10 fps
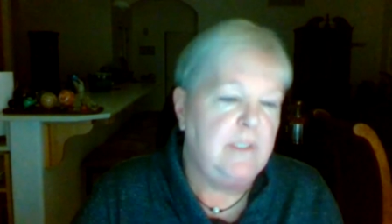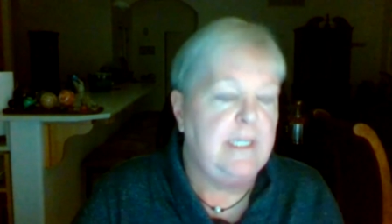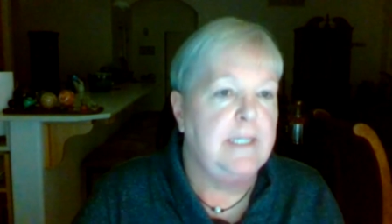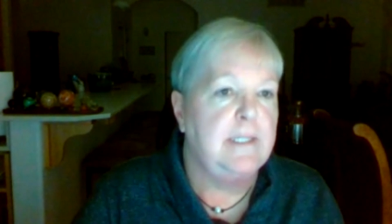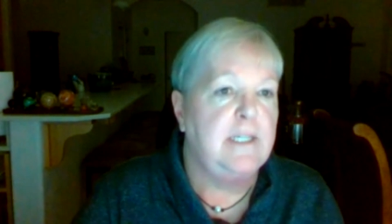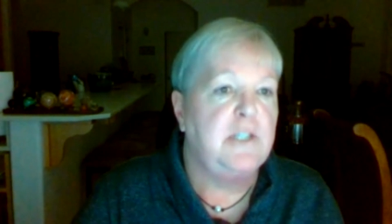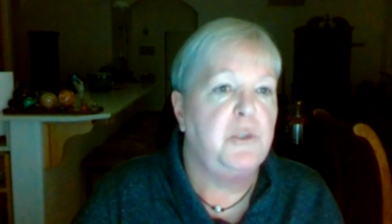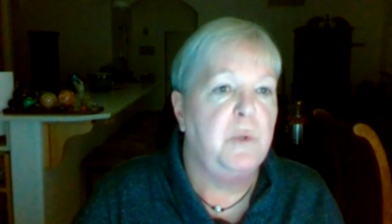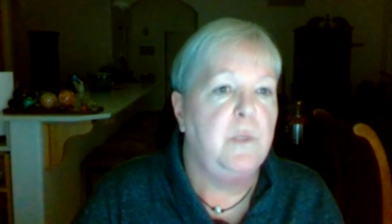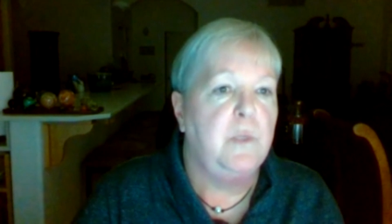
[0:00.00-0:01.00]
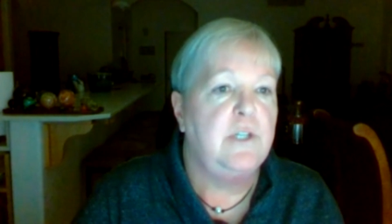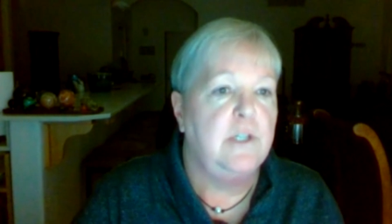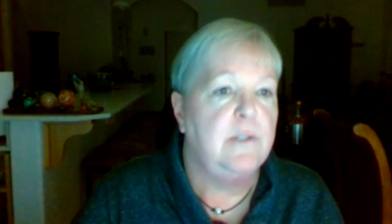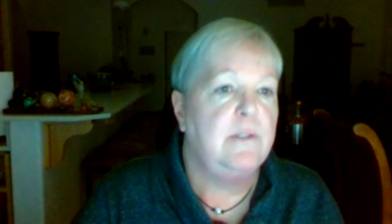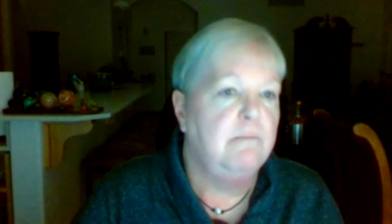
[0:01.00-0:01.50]
constituent
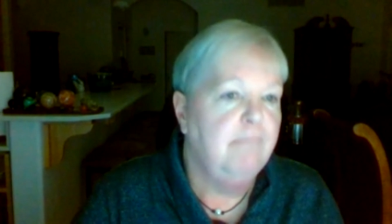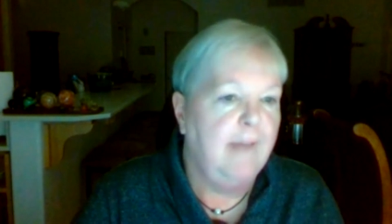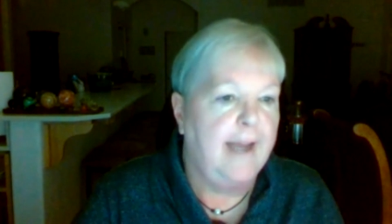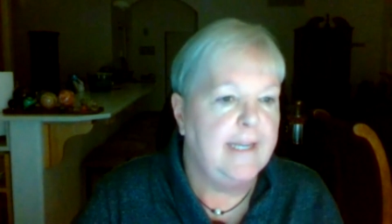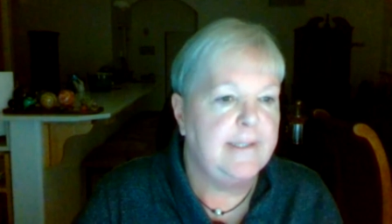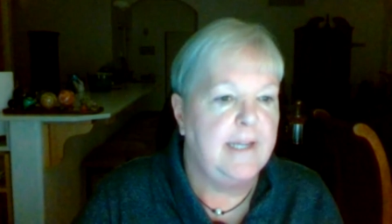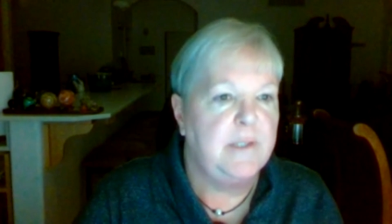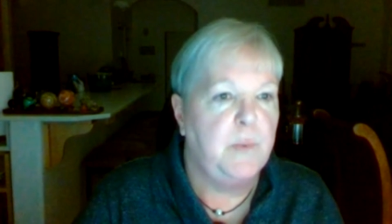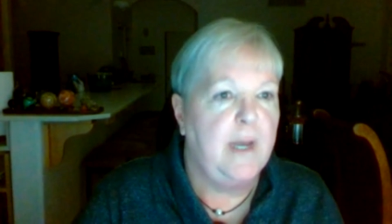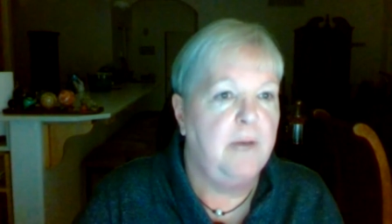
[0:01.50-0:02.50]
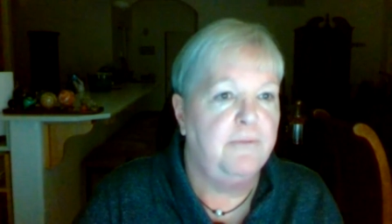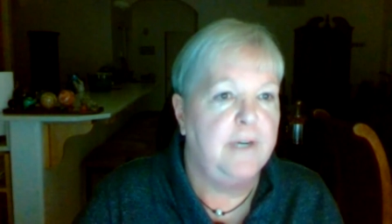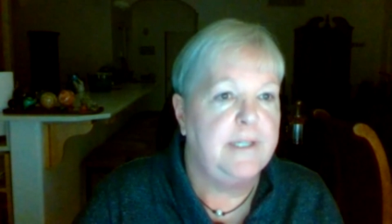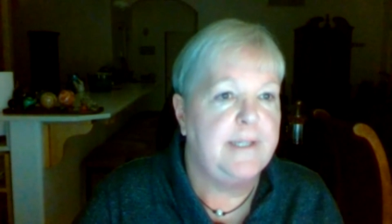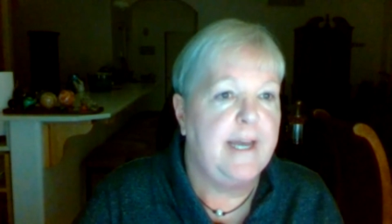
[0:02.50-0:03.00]
wishes. I guess that's the way I'll
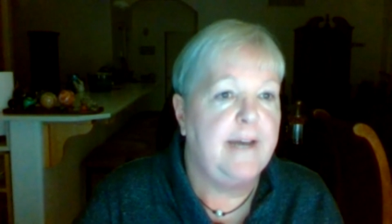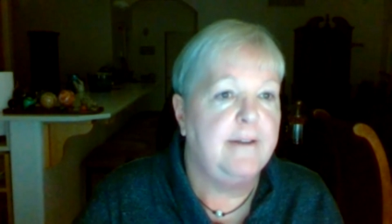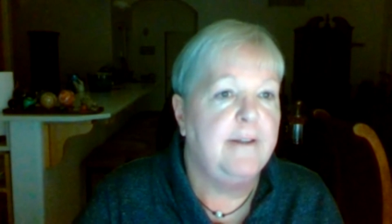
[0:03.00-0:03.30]
phrase that.